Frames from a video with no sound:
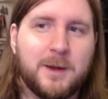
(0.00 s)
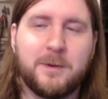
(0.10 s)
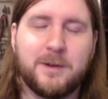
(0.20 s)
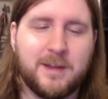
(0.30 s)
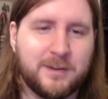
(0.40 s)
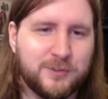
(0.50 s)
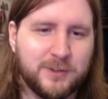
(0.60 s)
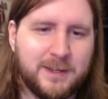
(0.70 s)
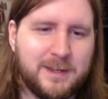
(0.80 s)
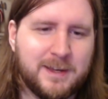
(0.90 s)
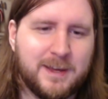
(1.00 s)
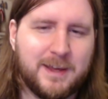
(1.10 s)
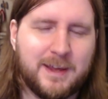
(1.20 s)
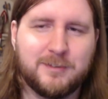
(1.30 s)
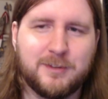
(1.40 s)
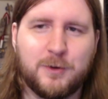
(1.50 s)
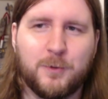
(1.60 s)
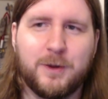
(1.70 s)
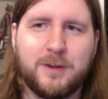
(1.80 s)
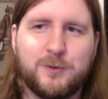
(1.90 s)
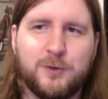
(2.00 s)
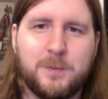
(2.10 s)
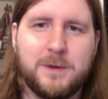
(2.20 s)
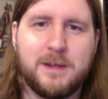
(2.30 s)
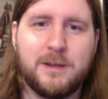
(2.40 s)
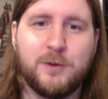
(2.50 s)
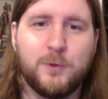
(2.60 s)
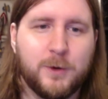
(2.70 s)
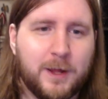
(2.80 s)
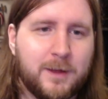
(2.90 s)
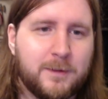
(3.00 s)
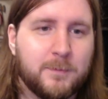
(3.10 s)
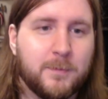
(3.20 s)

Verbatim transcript: Potentially. Is it going to be Yuta?